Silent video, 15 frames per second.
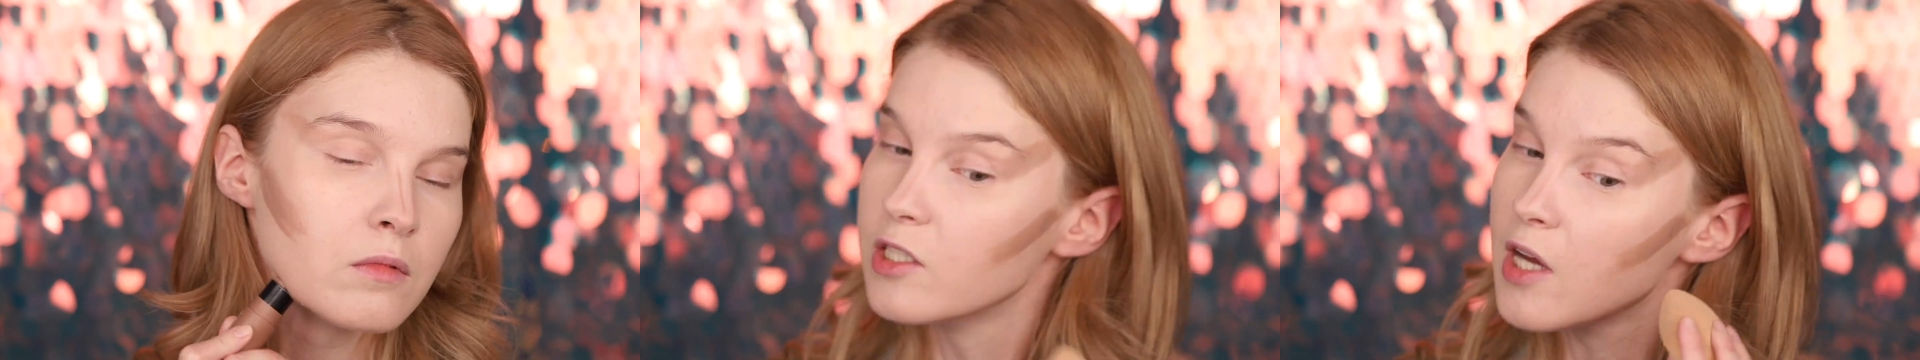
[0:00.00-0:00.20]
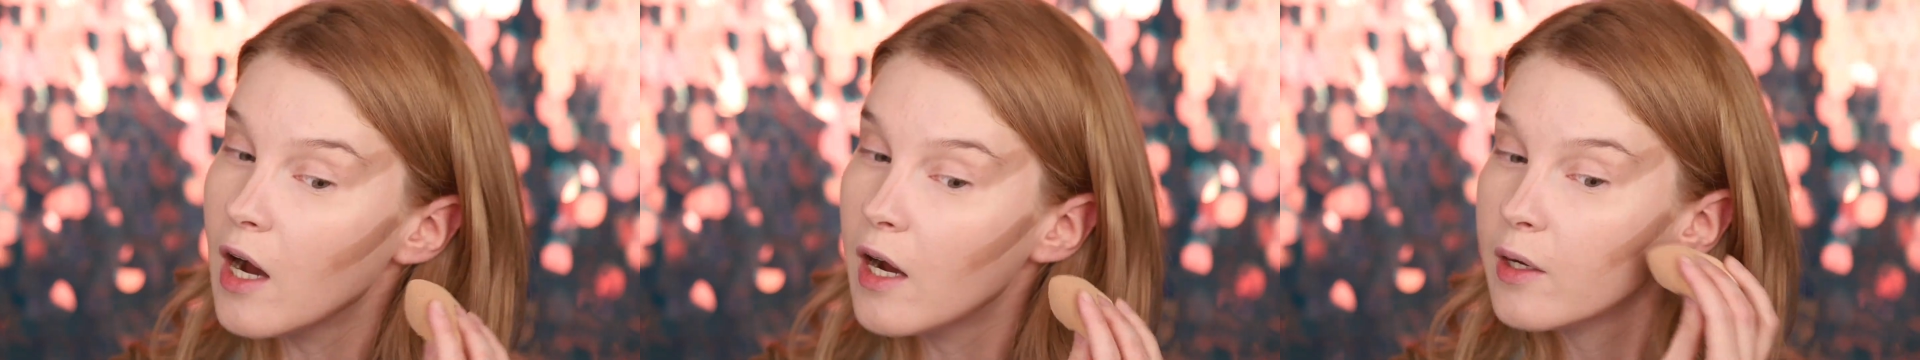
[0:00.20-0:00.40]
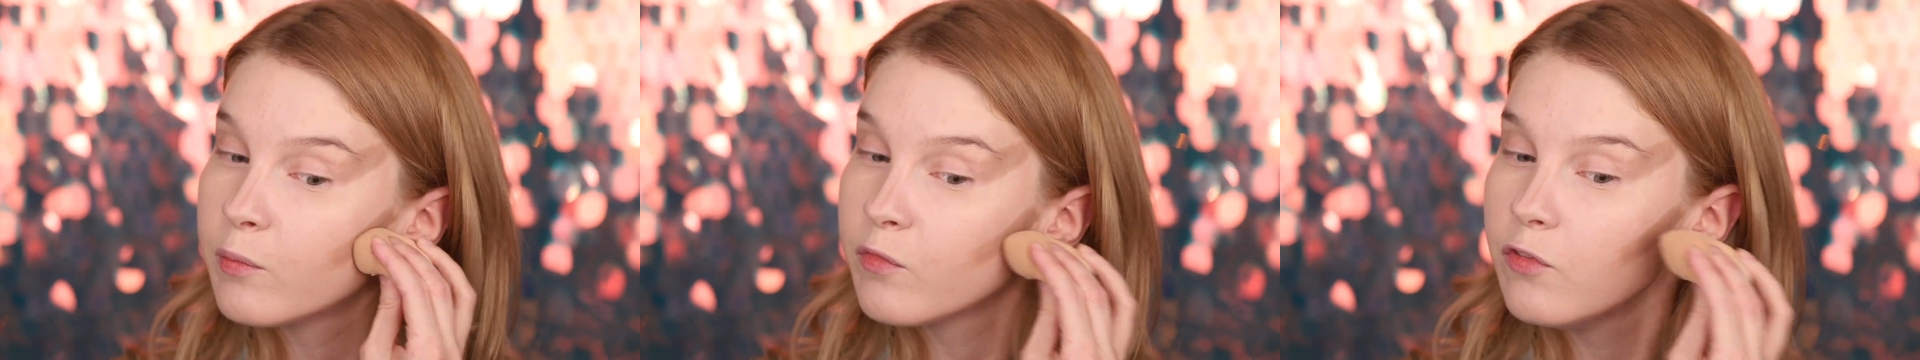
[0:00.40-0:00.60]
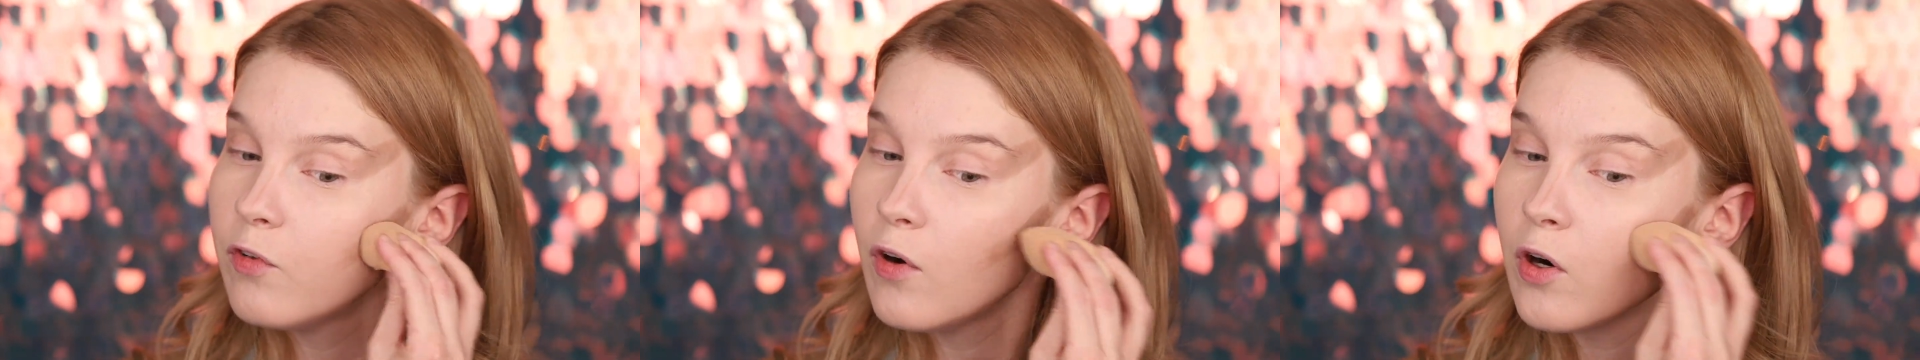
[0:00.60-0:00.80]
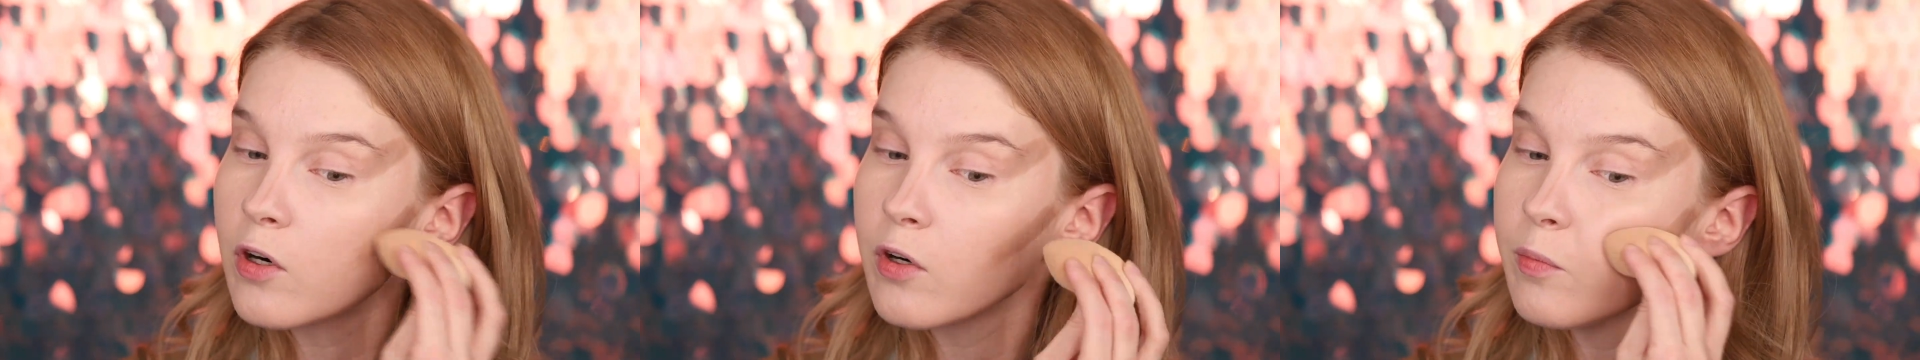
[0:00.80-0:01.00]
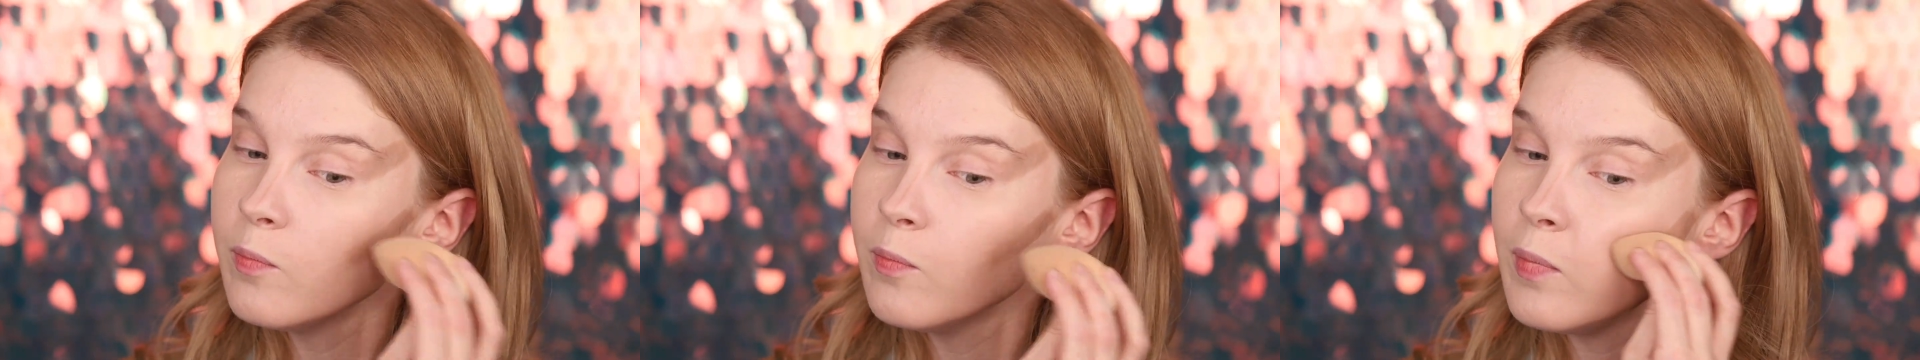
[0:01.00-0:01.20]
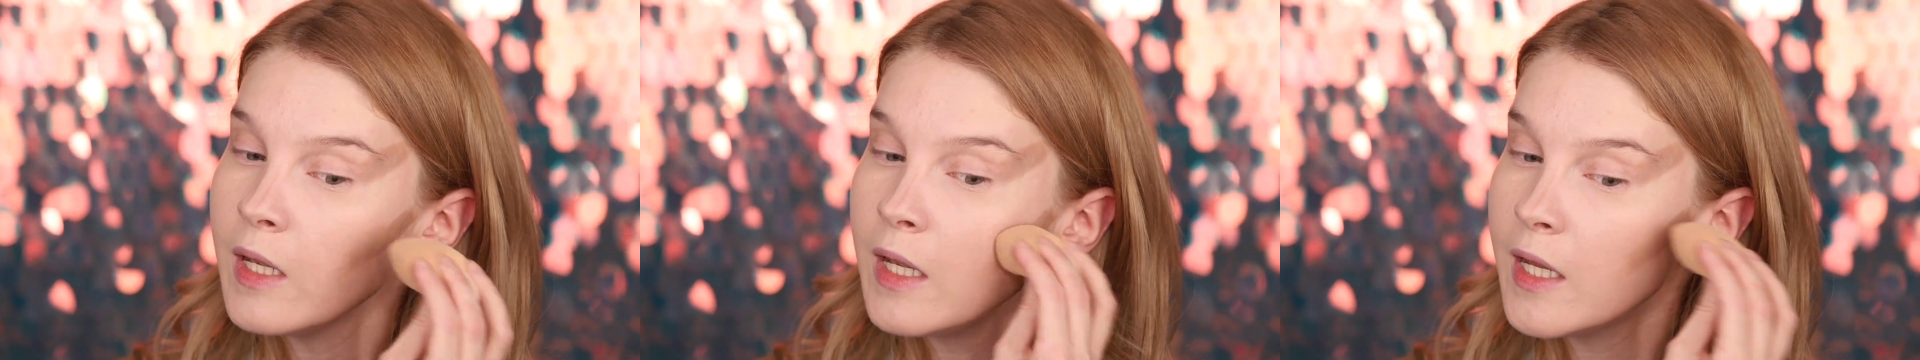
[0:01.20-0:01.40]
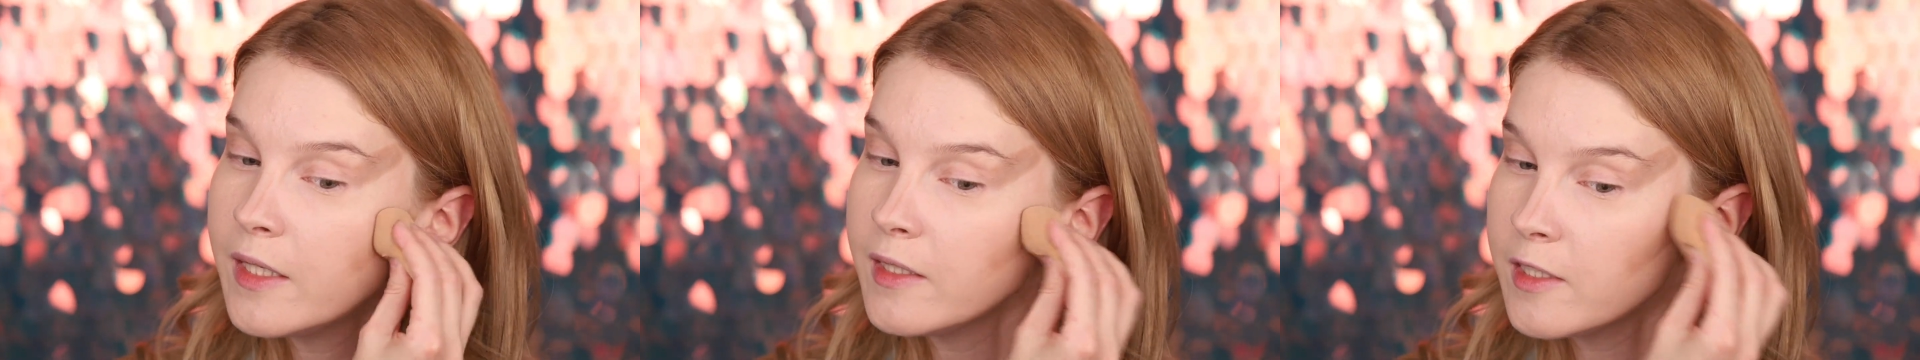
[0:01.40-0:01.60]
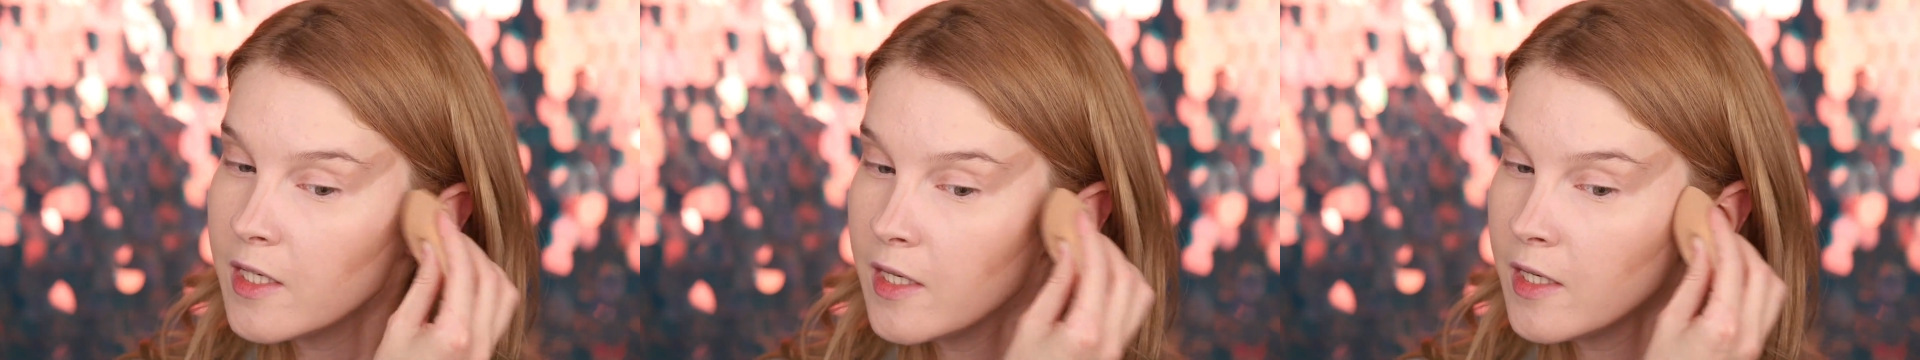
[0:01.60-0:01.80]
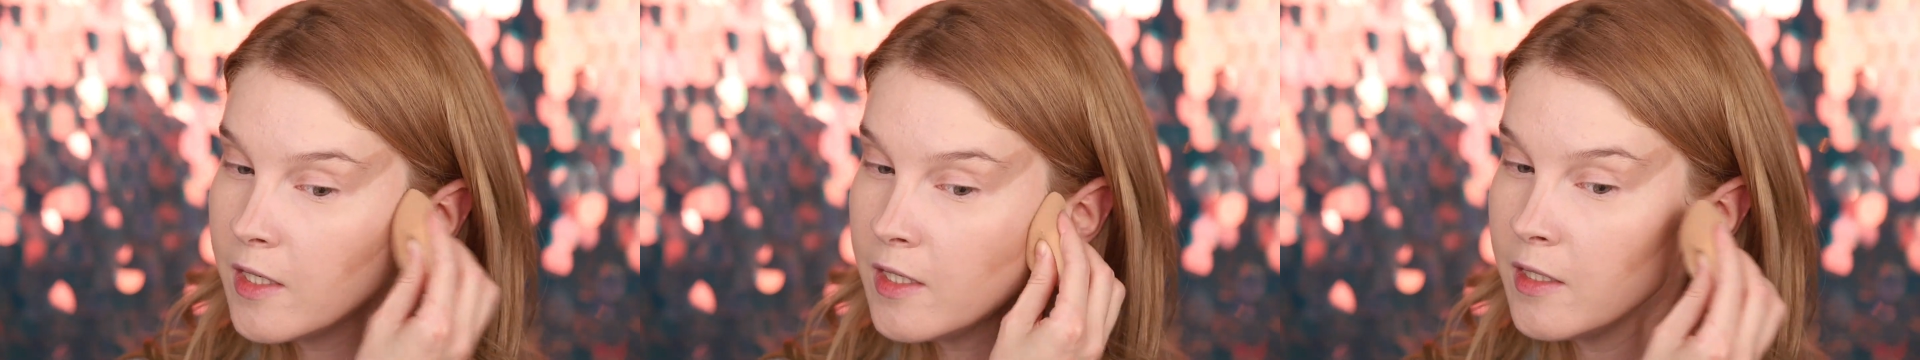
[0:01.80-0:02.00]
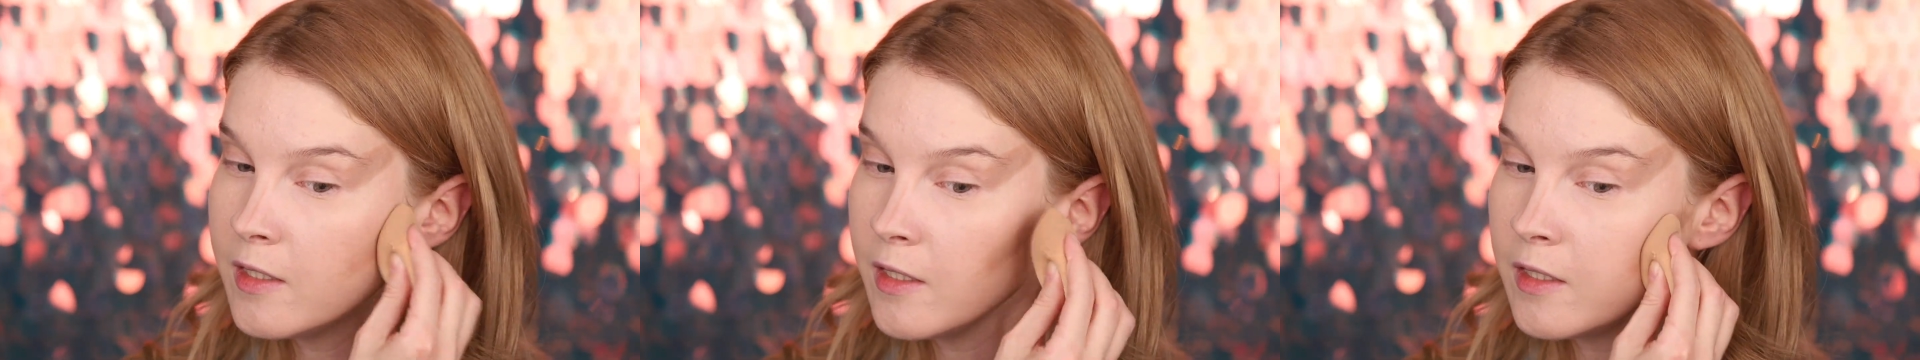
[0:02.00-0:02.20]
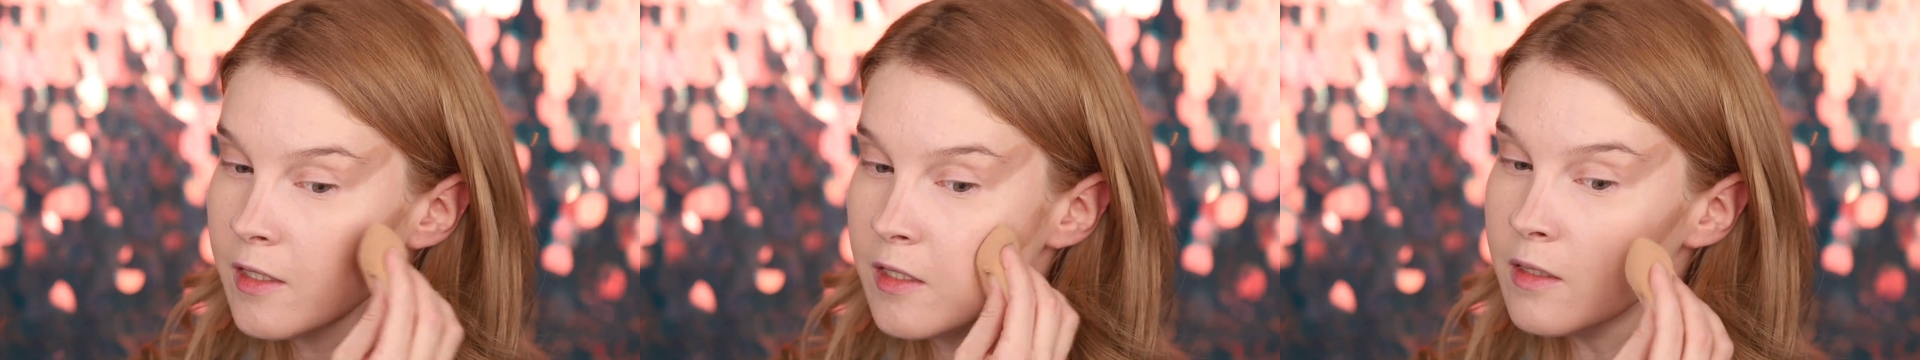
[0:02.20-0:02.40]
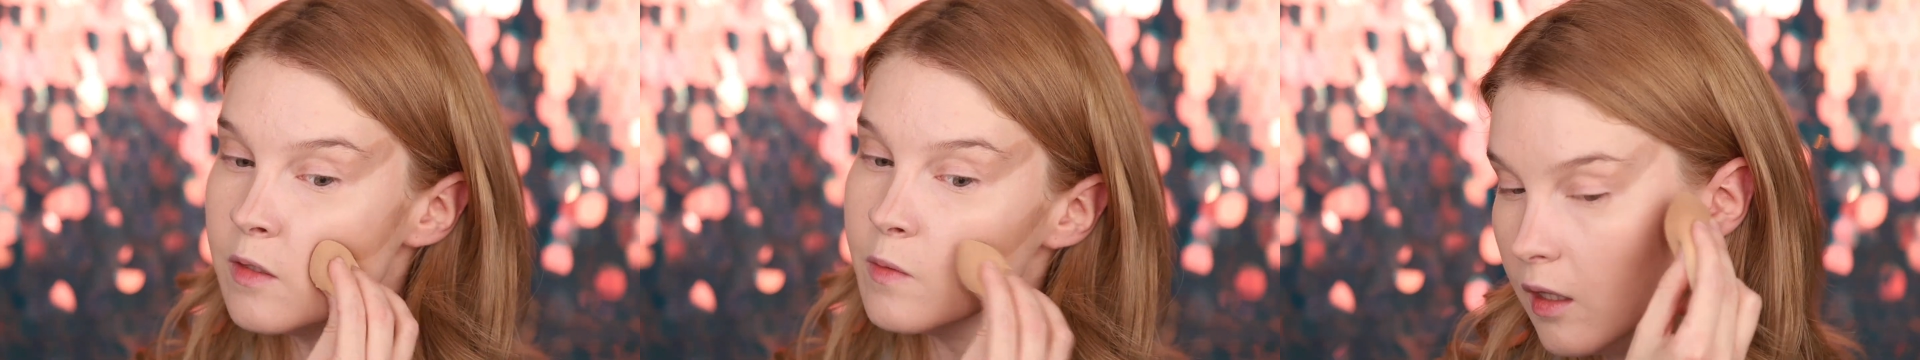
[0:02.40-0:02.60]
Time for blending.